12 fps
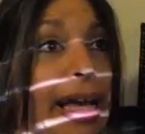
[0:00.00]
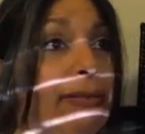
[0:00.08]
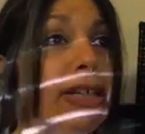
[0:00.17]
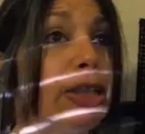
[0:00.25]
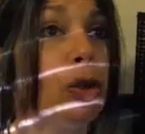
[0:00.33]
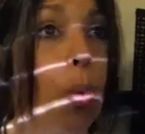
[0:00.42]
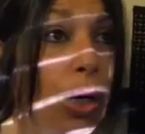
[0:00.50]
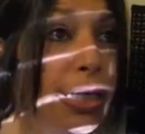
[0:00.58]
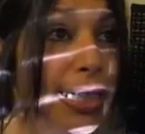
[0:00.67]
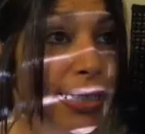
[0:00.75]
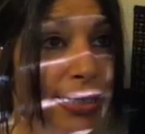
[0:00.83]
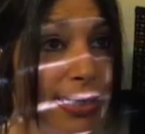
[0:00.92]
I have like 20
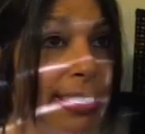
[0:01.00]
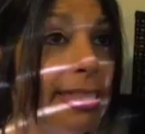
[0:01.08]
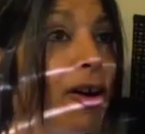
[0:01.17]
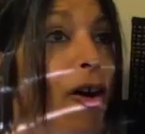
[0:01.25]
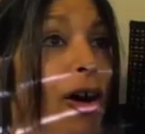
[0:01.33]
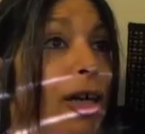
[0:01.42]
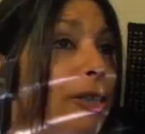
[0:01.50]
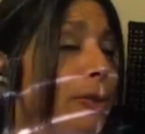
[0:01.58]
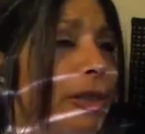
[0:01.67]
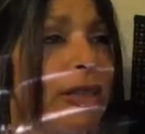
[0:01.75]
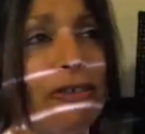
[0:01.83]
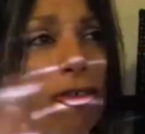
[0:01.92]
SD cards
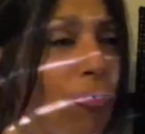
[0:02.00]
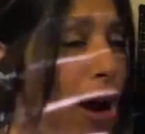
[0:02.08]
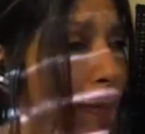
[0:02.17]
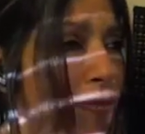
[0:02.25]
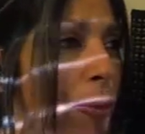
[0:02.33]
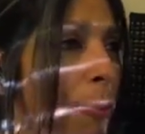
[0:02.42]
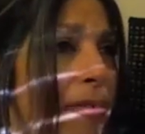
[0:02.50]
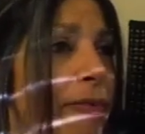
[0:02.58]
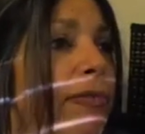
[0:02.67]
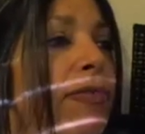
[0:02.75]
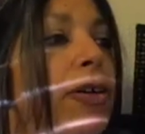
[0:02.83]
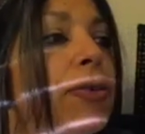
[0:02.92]
with crap from
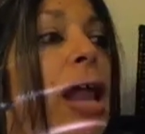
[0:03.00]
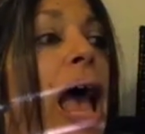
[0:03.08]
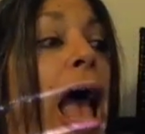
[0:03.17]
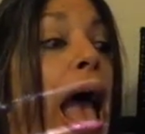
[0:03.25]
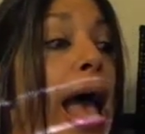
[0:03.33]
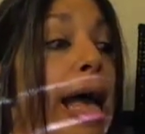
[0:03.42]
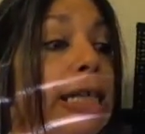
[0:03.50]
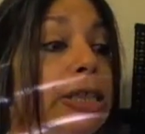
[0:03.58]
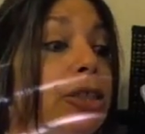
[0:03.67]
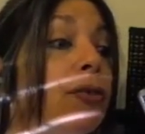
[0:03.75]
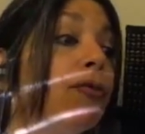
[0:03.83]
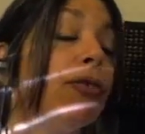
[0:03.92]
every phone.
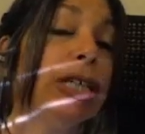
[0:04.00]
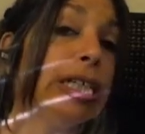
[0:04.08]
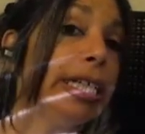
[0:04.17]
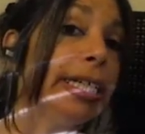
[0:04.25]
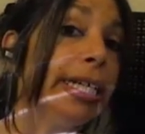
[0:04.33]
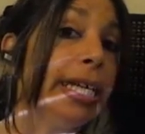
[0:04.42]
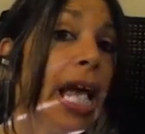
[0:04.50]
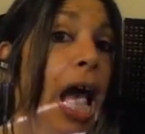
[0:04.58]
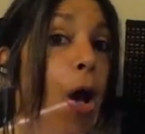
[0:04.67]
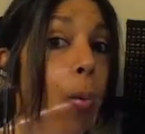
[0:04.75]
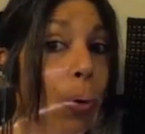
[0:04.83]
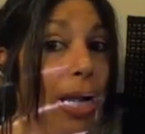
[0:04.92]
So really,
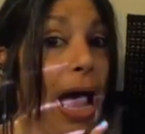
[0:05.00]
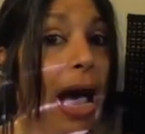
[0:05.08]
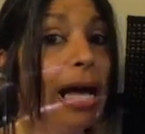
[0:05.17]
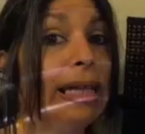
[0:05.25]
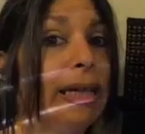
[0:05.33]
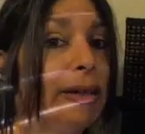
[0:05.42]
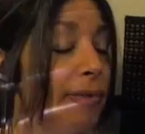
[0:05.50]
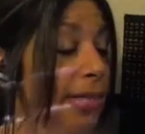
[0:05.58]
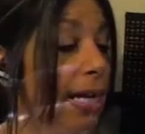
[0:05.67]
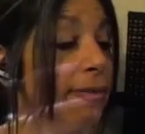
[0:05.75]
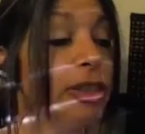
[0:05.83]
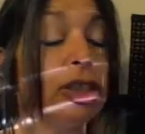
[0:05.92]
what I love and
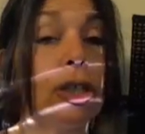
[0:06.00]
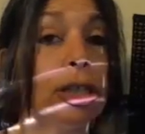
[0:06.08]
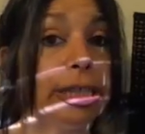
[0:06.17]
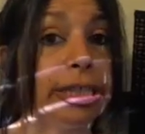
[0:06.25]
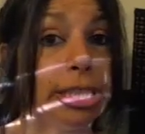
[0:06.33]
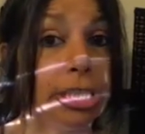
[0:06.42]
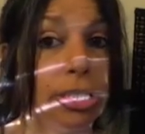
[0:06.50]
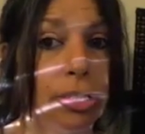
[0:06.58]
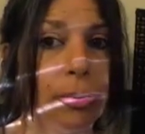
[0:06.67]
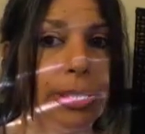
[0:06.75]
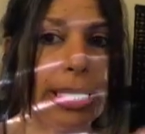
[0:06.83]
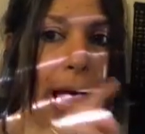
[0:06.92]
I've started to
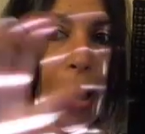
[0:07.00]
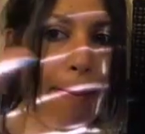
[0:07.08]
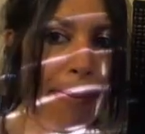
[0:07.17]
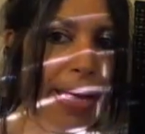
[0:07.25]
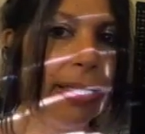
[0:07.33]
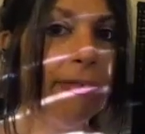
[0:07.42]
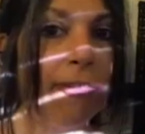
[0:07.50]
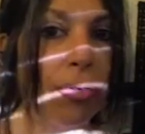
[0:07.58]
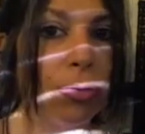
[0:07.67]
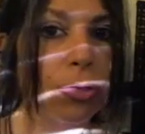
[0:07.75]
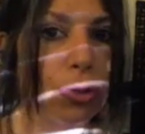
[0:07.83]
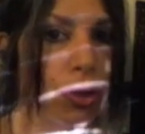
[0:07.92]
do is I made a
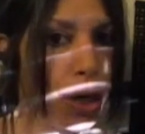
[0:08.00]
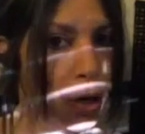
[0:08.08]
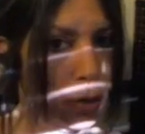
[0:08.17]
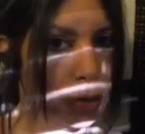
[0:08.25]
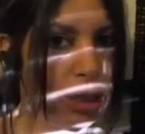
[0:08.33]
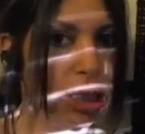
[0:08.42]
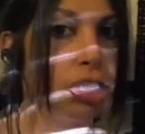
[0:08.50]
folder called